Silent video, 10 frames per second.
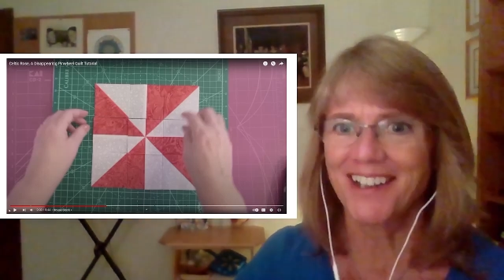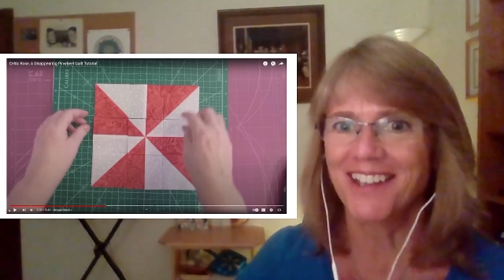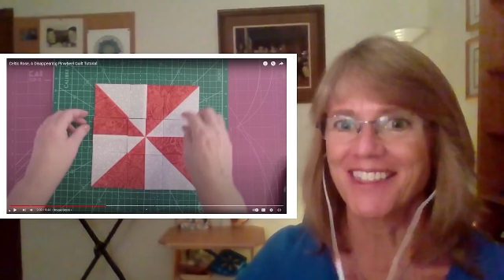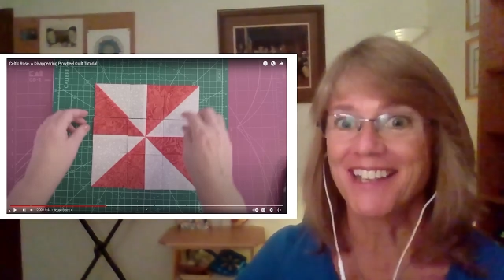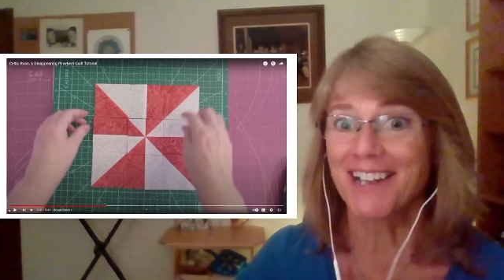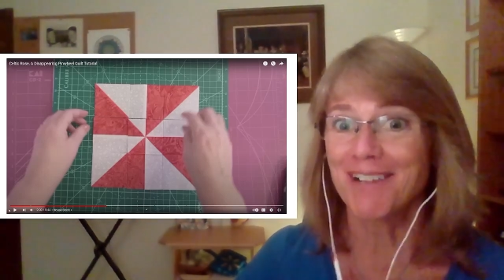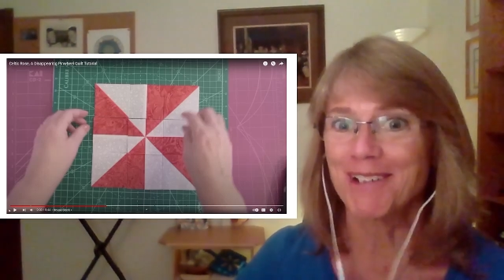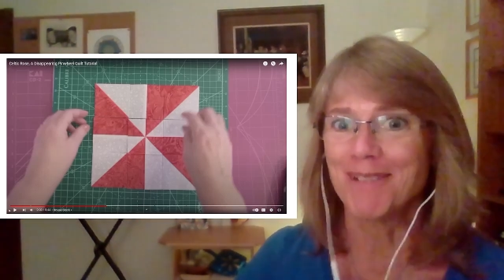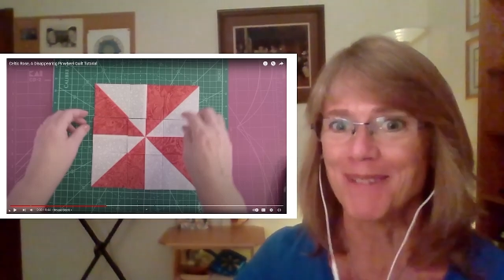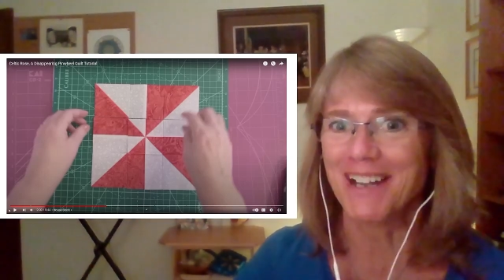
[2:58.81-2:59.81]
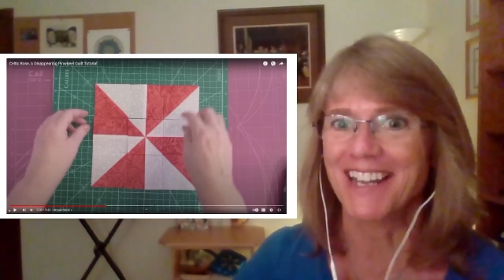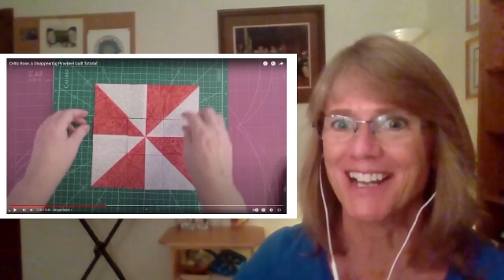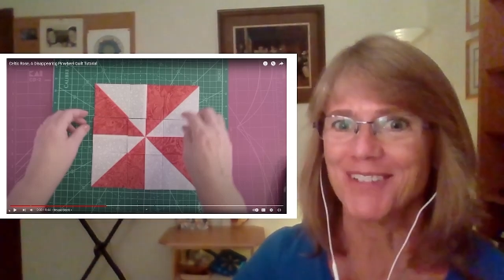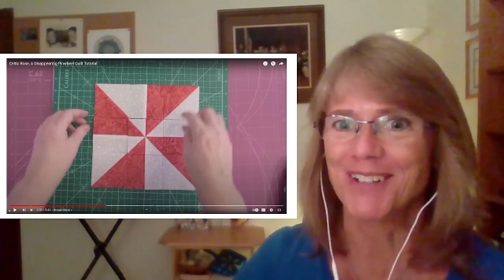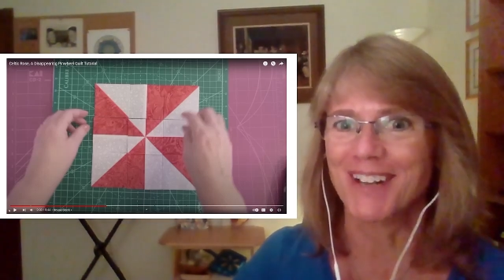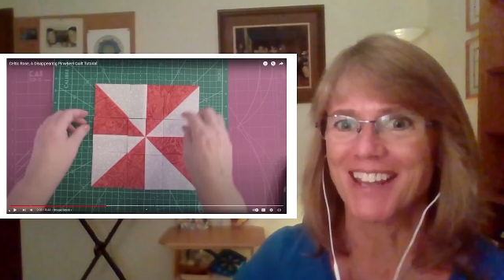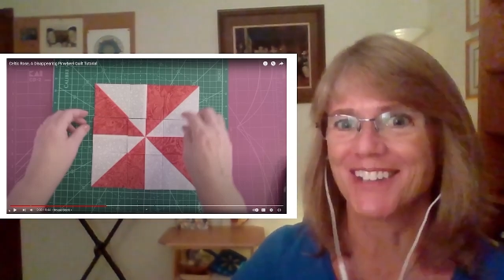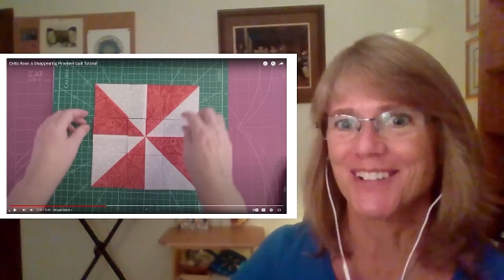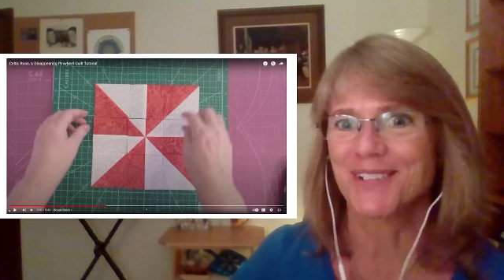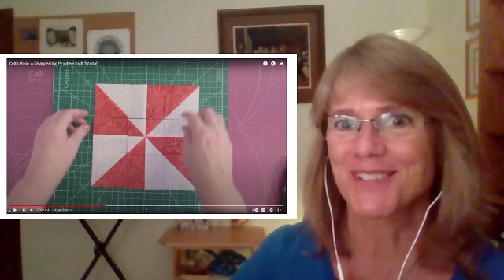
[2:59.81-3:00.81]
I think I wouldn't mind having one of
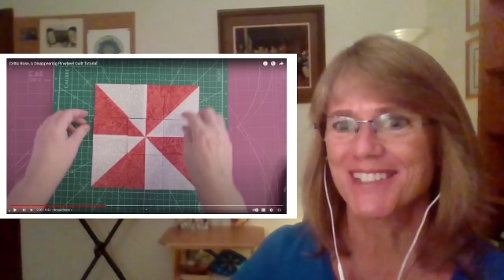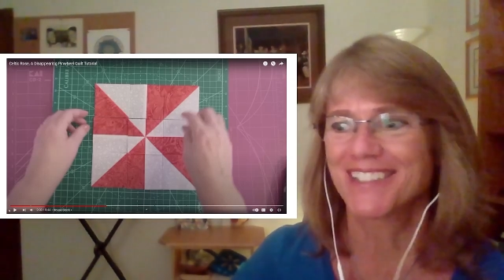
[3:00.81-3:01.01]
those.